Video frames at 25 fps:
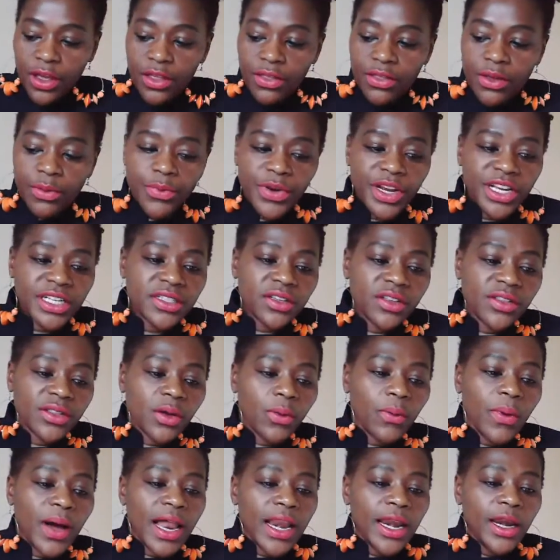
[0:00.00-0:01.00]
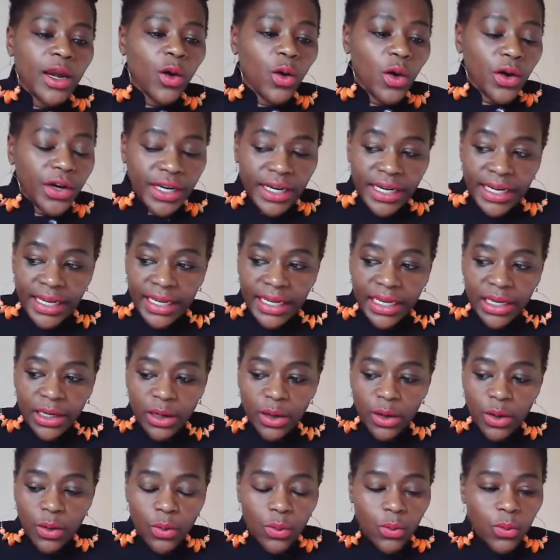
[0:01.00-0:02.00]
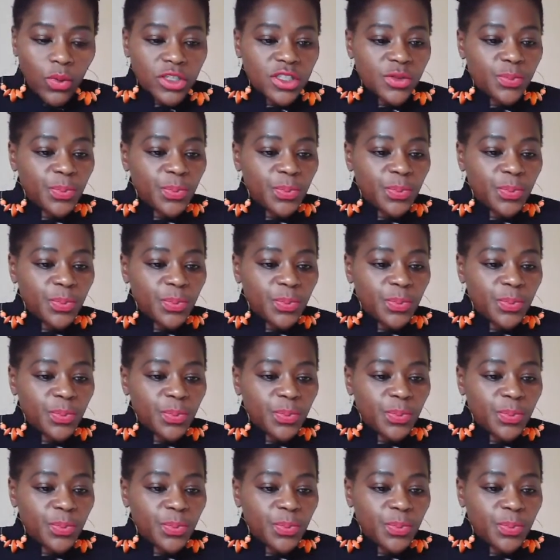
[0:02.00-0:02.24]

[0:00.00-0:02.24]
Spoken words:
the reason they were lonely was